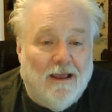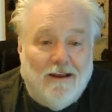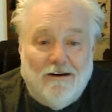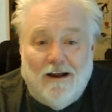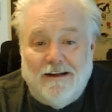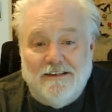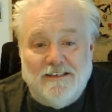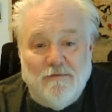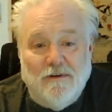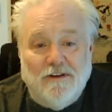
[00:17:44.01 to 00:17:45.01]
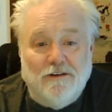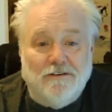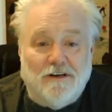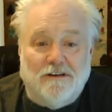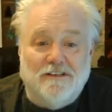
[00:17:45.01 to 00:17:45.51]
you're not going to see me until you
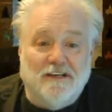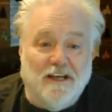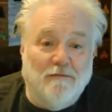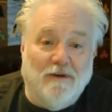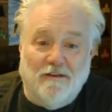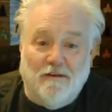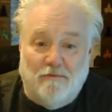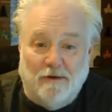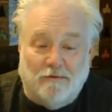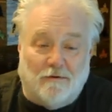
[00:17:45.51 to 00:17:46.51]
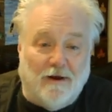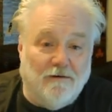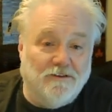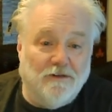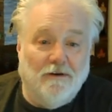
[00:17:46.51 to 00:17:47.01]
start seeing me and the people
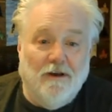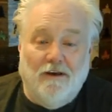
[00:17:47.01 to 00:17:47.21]
around you.